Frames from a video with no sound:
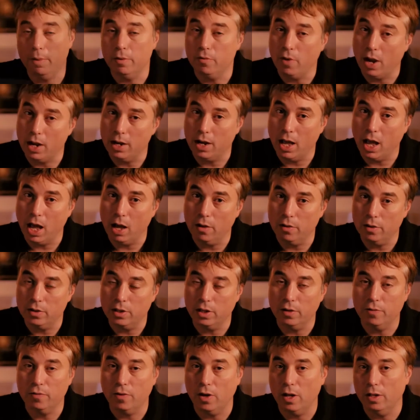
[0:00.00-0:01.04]
I mean, right now the
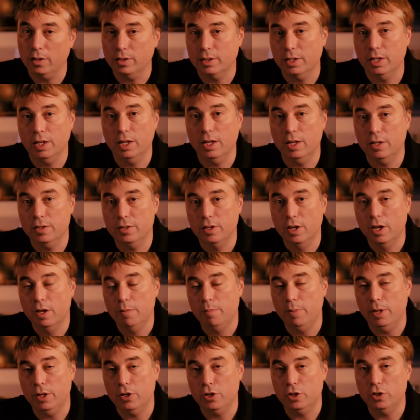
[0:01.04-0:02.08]
default is
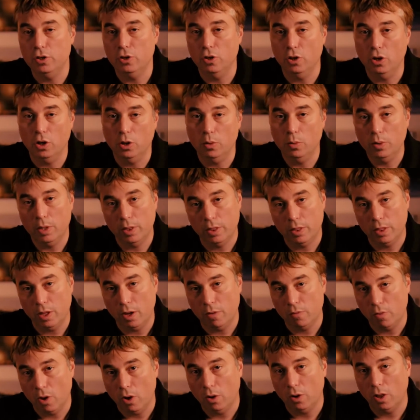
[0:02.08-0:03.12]
pitch and yaw with
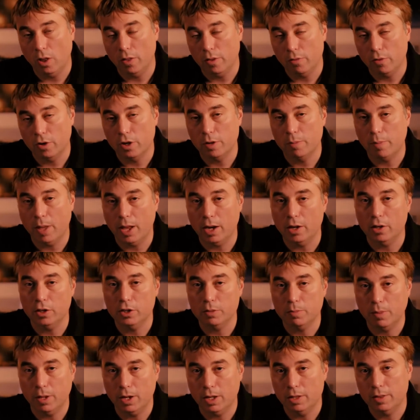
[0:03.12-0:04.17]
a roll on the rudder
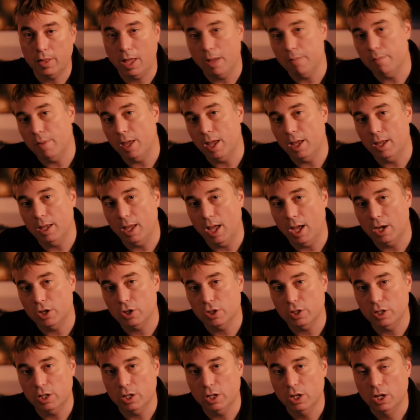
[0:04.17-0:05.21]
pedals, but that may
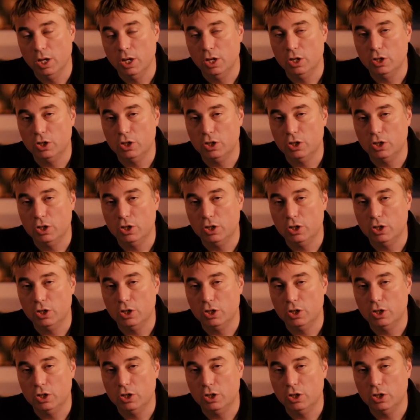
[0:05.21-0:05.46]
actually